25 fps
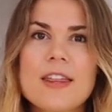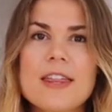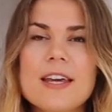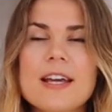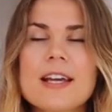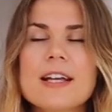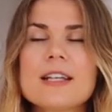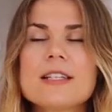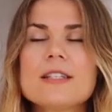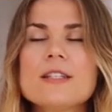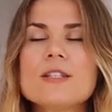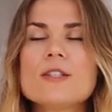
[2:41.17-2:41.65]
I
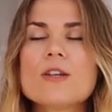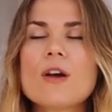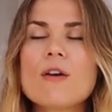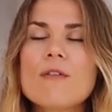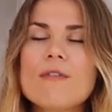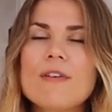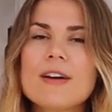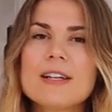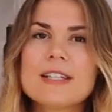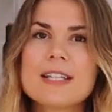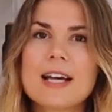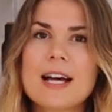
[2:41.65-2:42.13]
think it's so
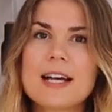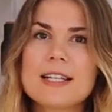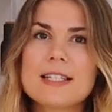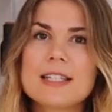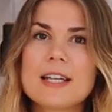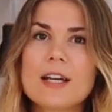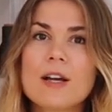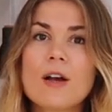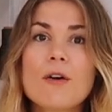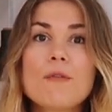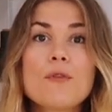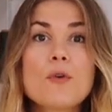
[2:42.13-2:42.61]

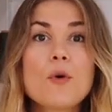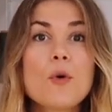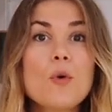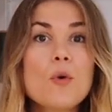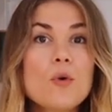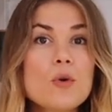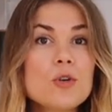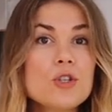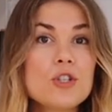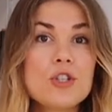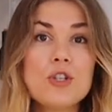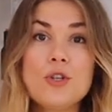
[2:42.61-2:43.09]
fantastic. Of
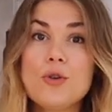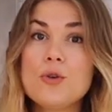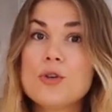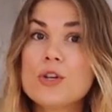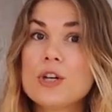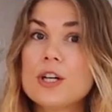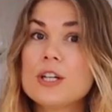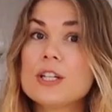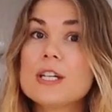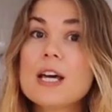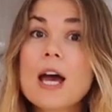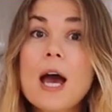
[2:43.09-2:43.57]
course you
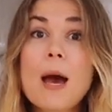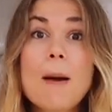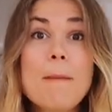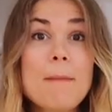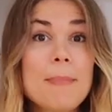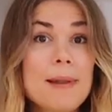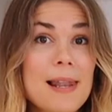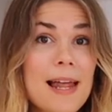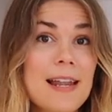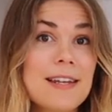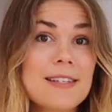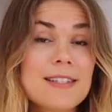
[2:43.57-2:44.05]
could
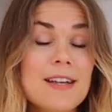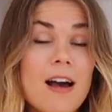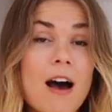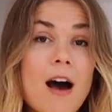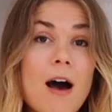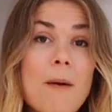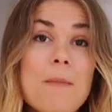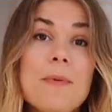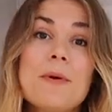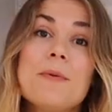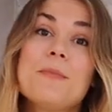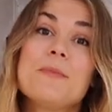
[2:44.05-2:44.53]
blend it
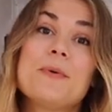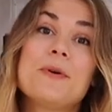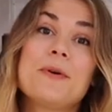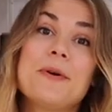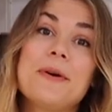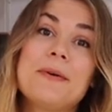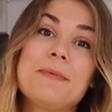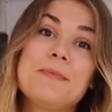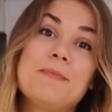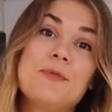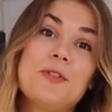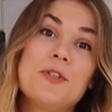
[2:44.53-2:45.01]
up and
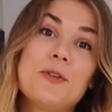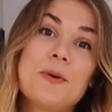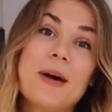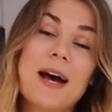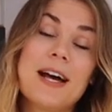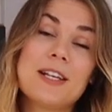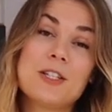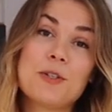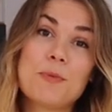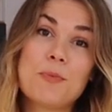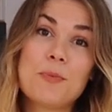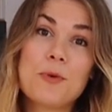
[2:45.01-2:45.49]
do it
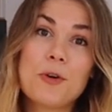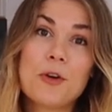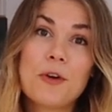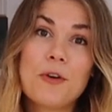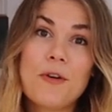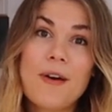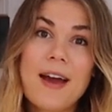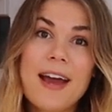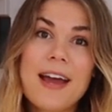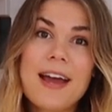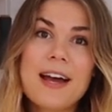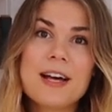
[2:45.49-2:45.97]
as a
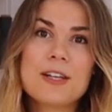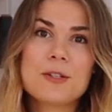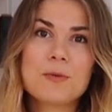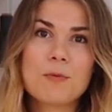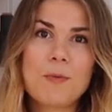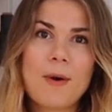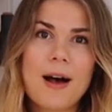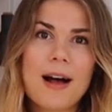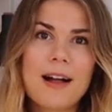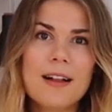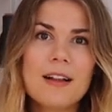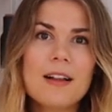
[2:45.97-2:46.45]
puree as
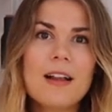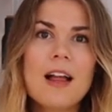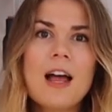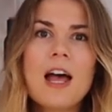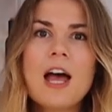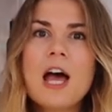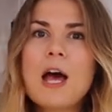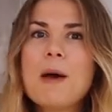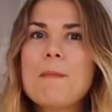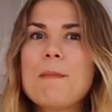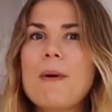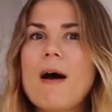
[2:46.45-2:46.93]
well,
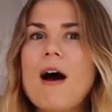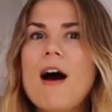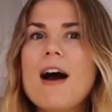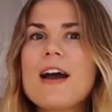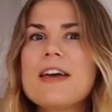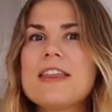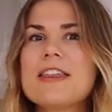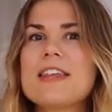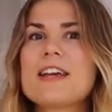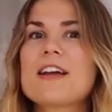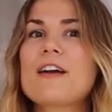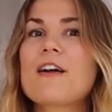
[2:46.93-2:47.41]
but
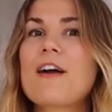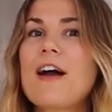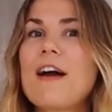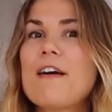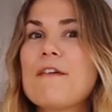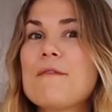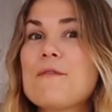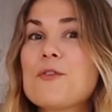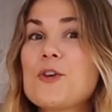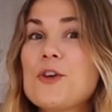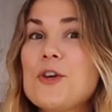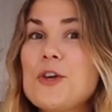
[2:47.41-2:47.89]
I think
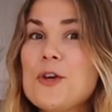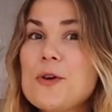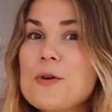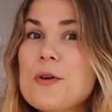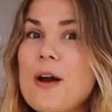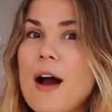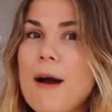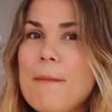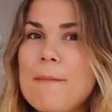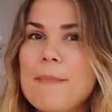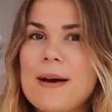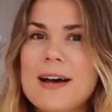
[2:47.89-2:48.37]

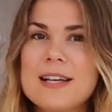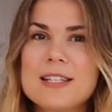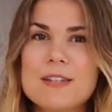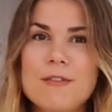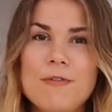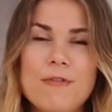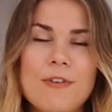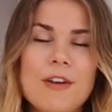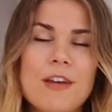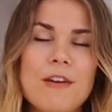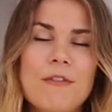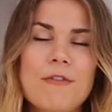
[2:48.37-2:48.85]
cucumber as a
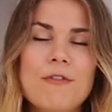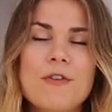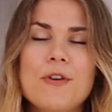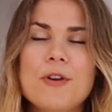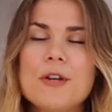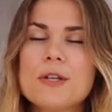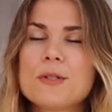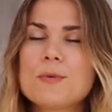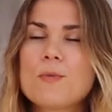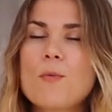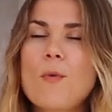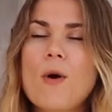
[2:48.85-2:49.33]
finger
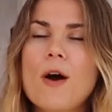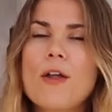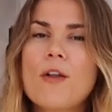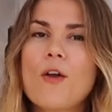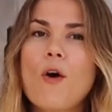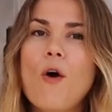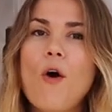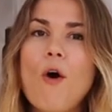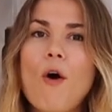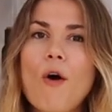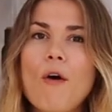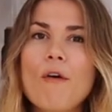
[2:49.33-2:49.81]
food is
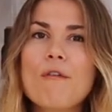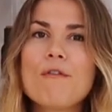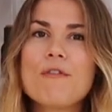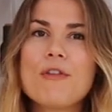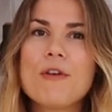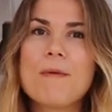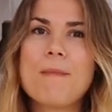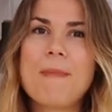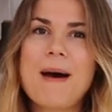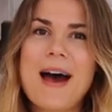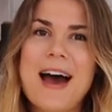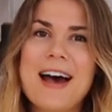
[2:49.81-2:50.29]
one of
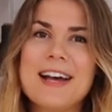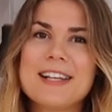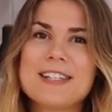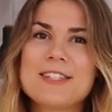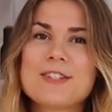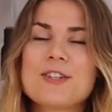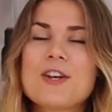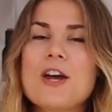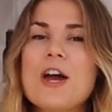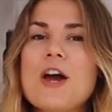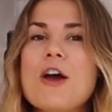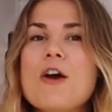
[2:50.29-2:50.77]
the
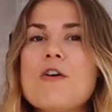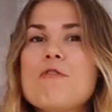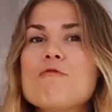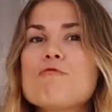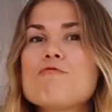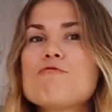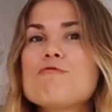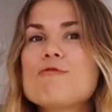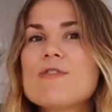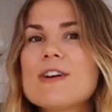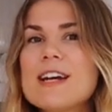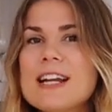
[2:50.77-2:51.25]
best.
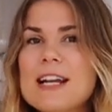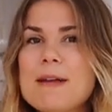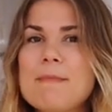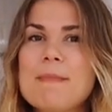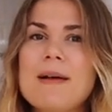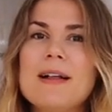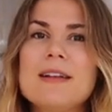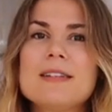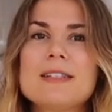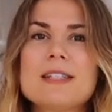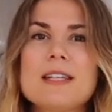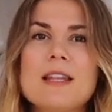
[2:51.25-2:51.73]
Really
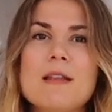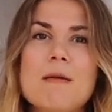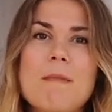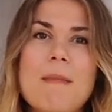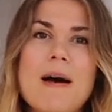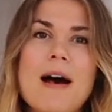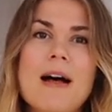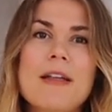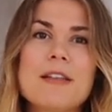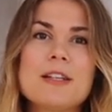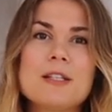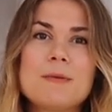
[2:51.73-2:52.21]
melts in the
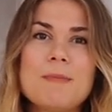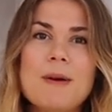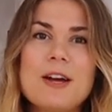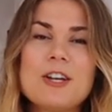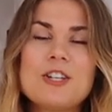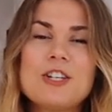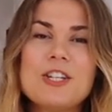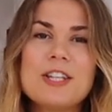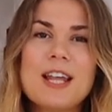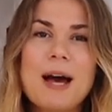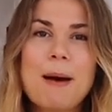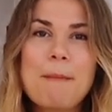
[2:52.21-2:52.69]
mouth,
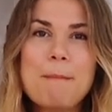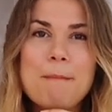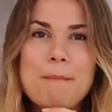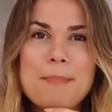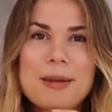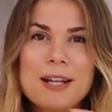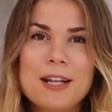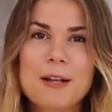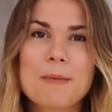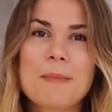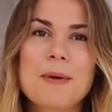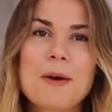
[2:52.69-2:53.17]
especially that
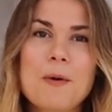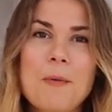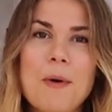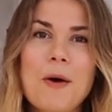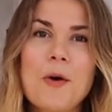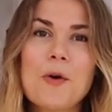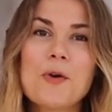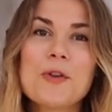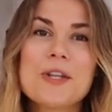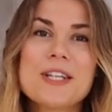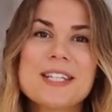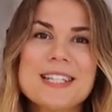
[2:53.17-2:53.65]
middle bit
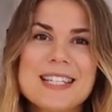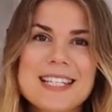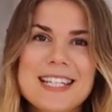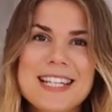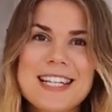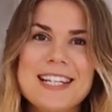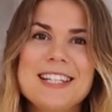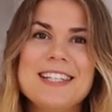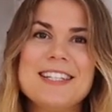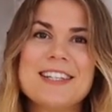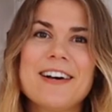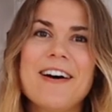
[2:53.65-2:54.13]
where all the
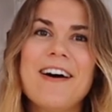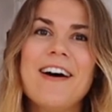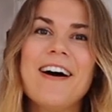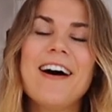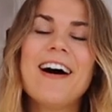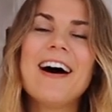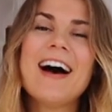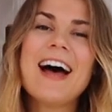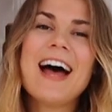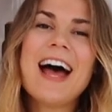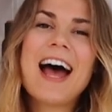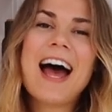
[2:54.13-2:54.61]
seeds
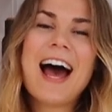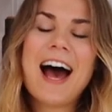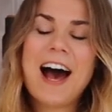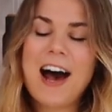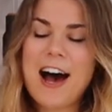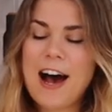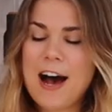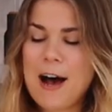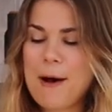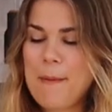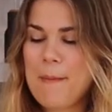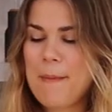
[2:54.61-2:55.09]
are,
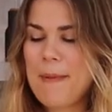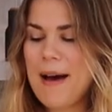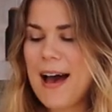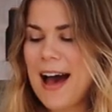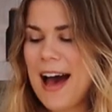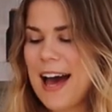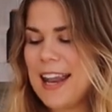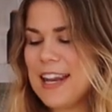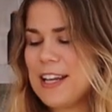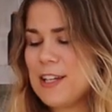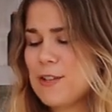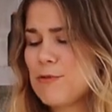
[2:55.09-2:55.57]

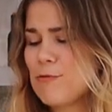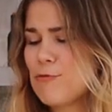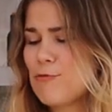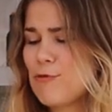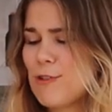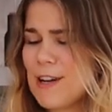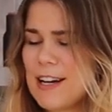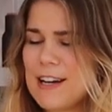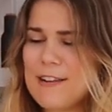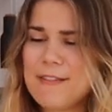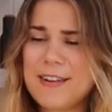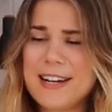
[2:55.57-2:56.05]
and it's
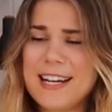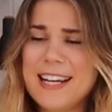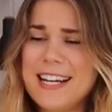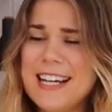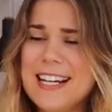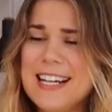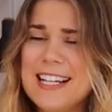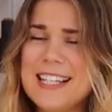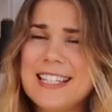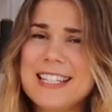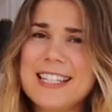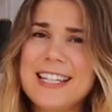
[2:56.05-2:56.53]
really, really
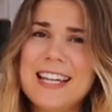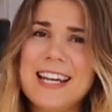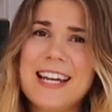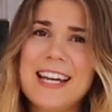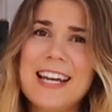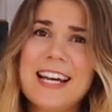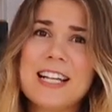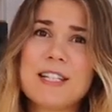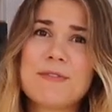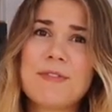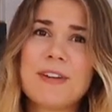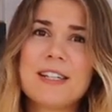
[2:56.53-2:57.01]

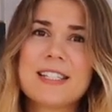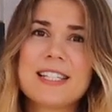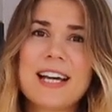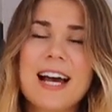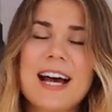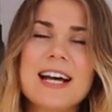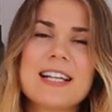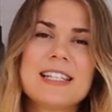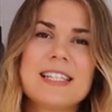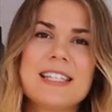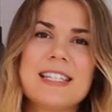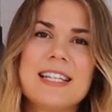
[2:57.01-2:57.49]
easy. It's
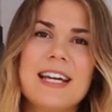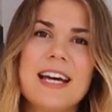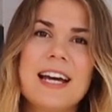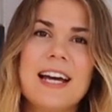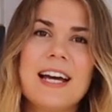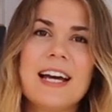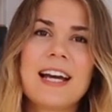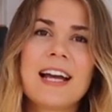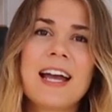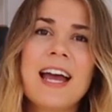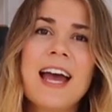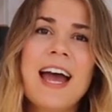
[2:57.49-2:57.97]

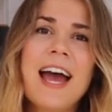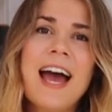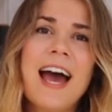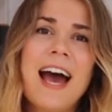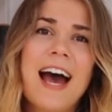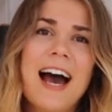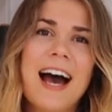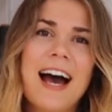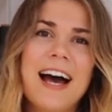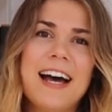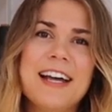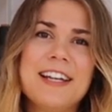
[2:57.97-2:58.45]
fantastic,
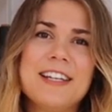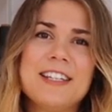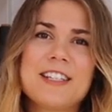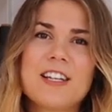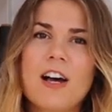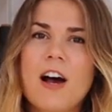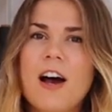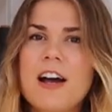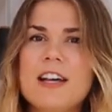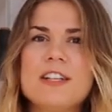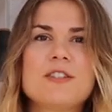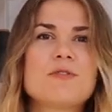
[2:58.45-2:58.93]
and
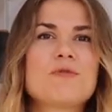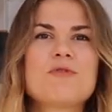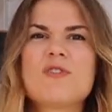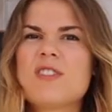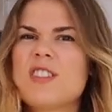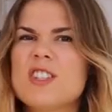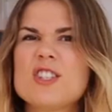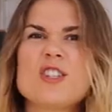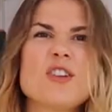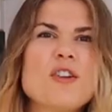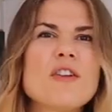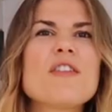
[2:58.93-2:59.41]
it's
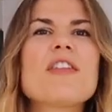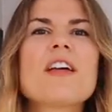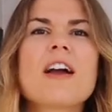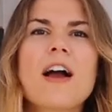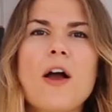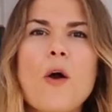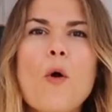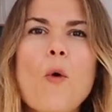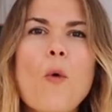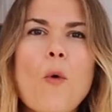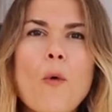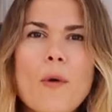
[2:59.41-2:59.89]
the sort of thing
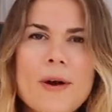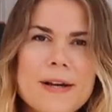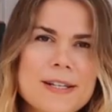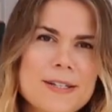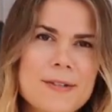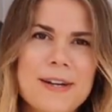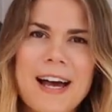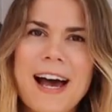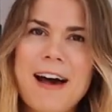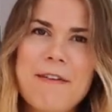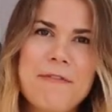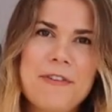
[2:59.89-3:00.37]
I always
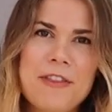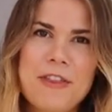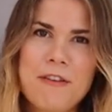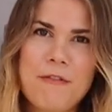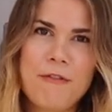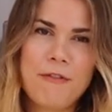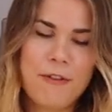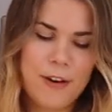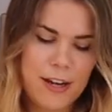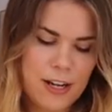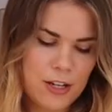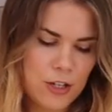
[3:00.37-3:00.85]
have in the
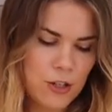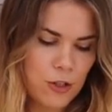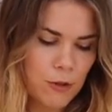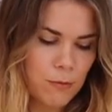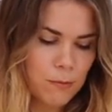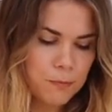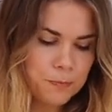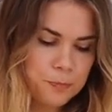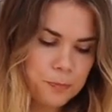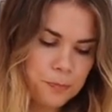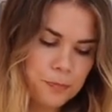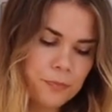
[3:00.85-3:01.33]

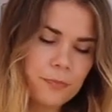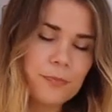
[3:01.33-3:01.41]
fridge.